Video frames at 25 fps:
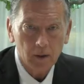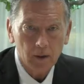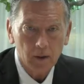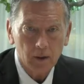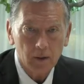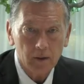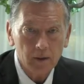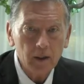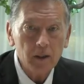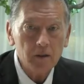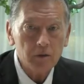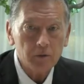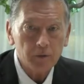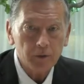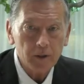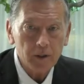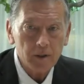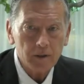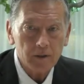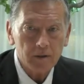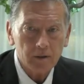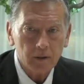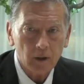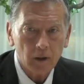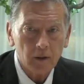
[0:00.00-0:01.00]
These
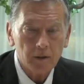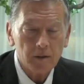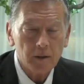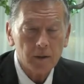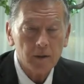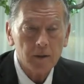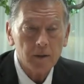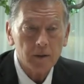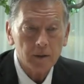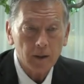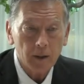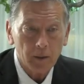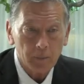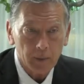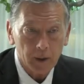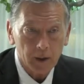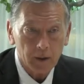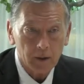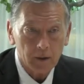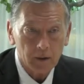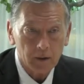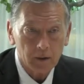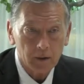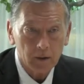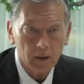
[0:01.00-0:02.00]
risks are
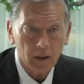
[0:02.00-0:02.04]
systemic